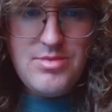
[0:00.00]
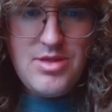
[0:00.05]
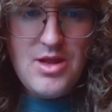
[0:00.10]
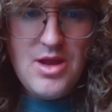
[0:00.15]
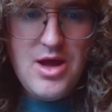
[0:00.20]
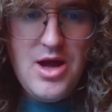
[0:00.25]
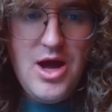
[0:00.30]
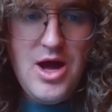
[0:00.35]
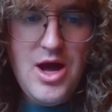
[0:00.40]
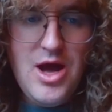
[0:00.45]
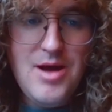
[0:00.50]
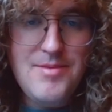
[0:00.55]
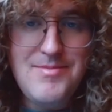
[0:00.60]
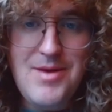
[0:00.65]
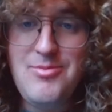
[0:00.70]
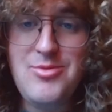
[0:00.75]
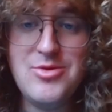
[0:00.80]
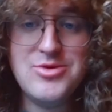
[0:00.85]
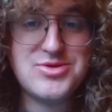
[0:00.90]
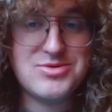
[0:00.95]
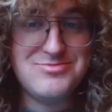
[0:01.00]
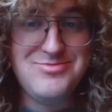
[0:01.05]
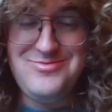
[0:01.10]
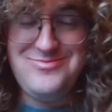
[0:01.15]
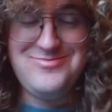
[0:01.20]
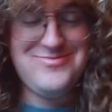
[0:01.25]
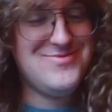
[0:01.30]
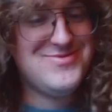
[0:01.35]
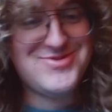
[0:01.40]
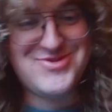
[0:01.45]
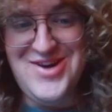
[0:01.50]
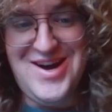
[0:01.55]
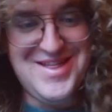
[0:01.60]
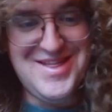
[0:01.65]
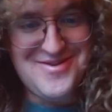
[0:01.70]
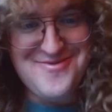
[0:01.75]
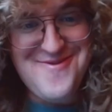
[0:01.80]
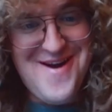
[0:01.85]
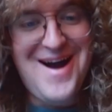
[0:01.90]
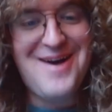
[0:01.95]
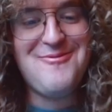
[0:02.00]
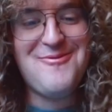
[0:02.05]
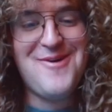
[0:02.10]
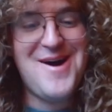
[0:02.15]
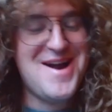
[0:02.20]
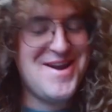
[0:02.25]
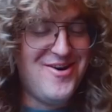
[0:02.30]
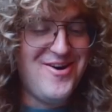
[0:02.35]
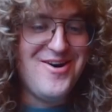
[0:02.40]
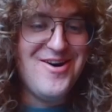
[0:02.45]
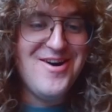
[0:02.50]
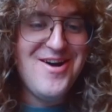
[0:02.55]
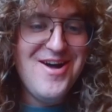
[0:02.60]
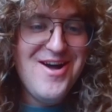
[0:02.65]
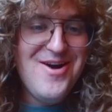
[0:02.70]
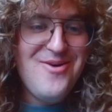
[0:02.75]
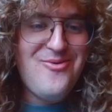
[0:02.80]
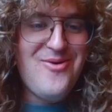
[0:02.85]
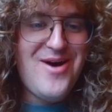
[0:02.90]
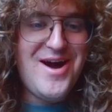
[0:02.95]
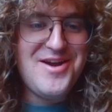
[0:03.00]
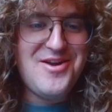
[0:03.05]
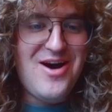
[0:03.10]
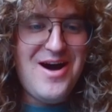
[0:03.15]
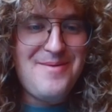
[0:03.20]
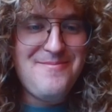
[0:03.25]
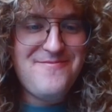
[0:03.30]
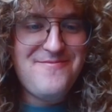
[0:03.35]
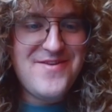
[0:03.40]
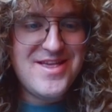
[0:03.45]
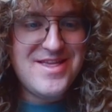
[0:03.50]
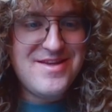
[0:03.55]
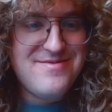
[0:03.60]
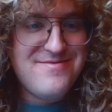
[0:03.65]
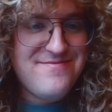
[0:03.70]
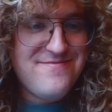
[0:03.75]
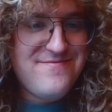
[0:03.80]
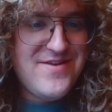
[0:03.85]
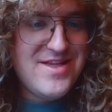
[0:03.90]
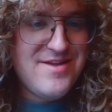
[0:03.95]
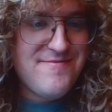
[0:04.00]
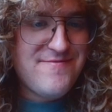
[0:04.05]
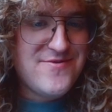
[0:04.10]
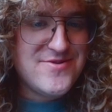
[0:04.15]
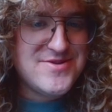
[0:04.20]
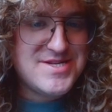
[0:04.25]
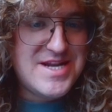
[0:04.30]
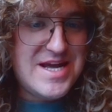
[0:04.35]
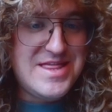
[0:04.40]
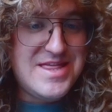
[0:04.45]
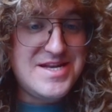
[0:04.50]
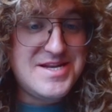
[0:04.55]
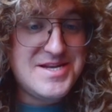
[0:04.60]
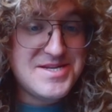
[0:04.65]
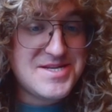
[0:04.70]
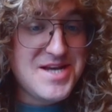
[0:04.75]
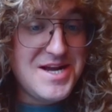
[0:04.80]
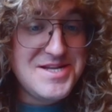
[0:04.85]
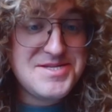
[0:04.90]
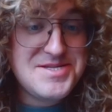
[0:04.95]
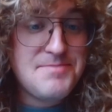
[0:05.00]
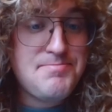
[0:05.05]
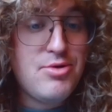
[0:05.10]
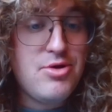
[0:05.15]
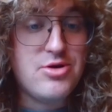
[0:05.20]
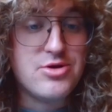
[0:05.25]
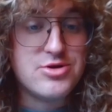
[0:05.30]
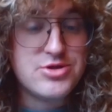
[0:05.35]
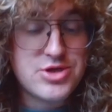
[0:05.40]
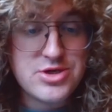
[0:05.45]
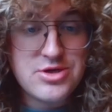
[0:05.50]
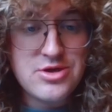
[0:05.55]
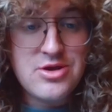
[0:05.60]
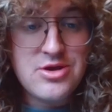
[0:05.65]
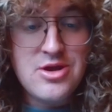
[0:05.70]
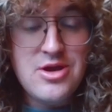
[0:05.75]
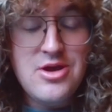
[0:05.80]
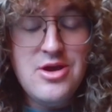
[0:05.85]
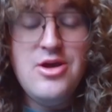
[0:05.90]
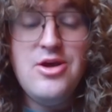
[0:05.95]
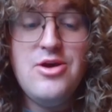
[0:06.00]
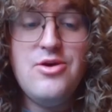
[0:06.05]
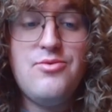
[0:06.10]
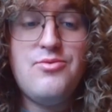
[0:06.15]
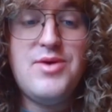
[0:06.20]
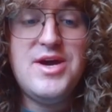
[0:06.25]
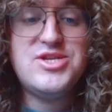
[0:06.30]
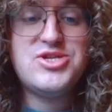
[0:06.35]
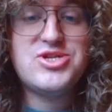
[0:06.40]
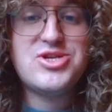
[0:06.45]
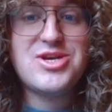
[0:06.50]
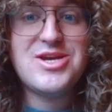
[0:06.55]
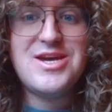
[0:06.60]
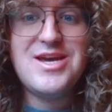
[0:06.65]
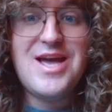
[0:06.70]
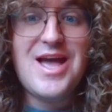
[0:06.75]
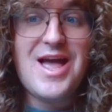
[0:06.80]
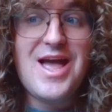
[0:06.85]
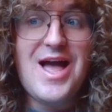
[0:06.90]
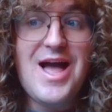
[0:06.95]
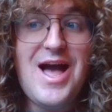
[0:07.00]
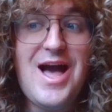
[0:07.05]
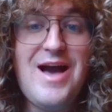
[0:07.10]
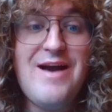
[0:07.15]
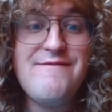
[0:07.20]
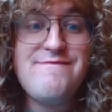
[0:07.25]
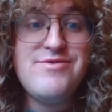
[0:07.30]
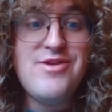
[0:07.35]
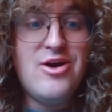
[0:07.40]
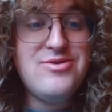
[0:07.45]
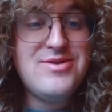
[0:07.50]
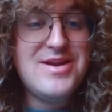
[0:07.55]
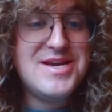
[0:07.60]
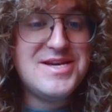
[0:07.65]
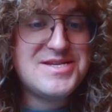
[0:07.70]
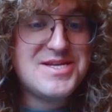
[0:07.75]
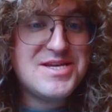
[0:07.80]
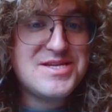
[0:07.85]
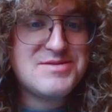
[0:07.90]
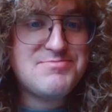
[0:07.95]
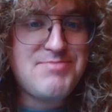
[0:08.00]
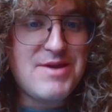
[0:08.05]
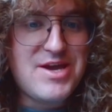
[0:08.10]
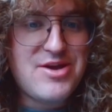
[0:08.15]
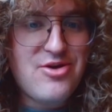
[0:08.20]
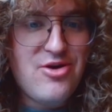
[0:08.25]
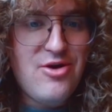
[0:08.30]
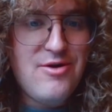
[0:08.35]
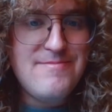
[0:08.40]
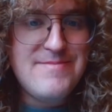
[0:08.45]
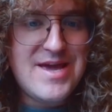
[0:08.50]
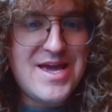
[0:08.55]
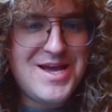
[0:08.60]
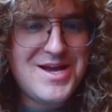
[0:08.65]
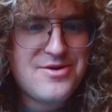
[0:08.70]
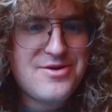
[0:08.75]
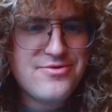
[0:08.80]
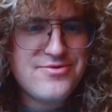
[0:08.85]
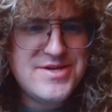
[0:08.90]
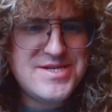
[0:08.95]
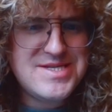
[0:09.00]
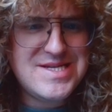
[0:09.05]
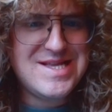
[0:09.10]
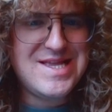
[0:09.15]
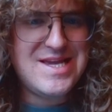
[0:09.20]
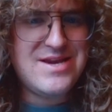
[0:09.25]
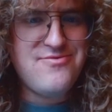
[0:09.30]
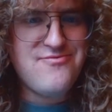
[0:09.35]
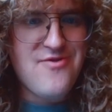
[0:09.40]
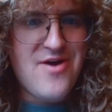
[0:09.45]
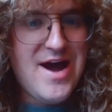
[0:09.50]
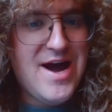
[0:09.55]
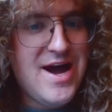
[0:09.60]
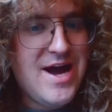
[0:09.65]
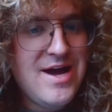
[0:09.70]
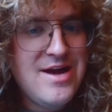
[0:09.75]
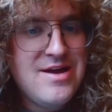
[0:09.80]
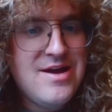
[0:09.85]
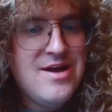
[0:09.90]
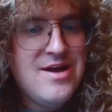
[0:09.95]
And we'll try the rat. Why not? Why not? I'm feeling fun today. They decide to push, which I've noticed has become increasingly rare.